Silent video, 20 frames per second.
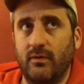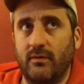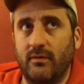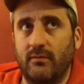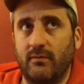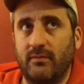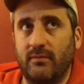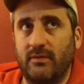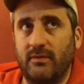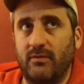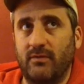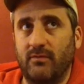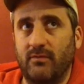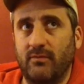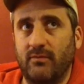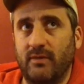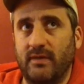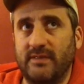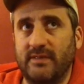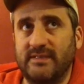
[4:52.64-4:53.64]

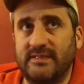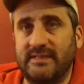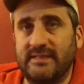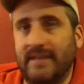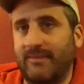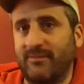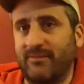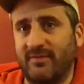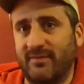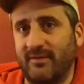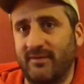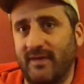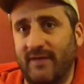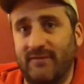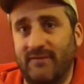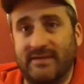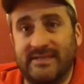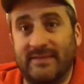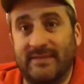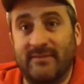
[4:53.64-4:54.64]

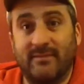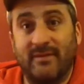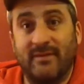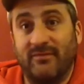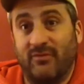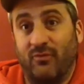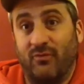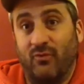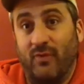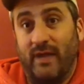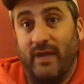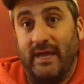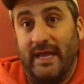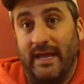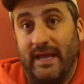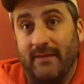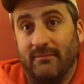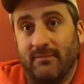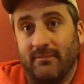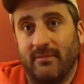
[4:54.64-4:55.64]
have accepted me for who I
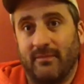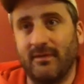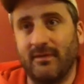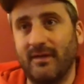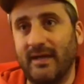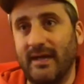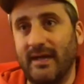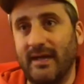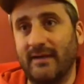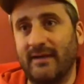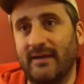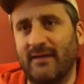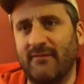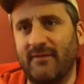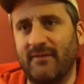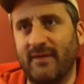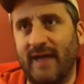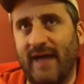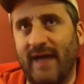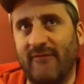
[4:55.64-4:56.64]
am. And I
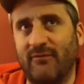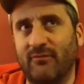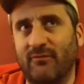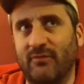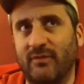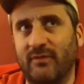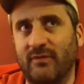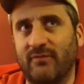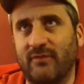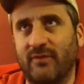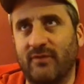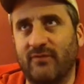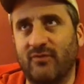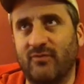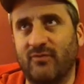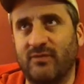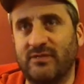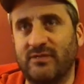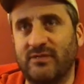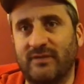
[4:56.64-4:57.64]
haven't really felt too
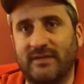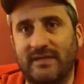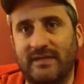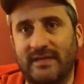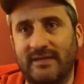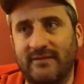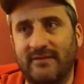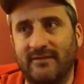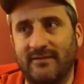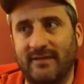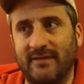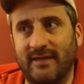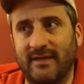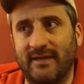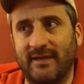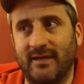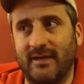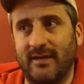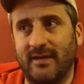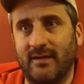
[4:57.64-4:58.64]
much of a need to like
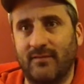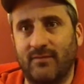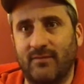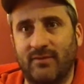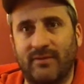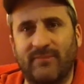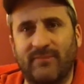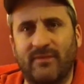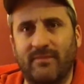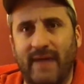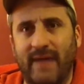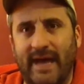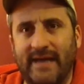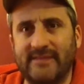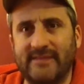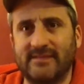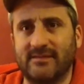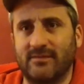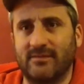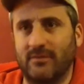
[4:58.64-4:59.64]
put up the
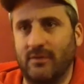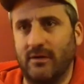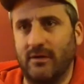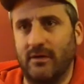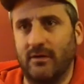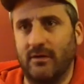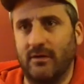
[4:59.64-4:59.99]
mask or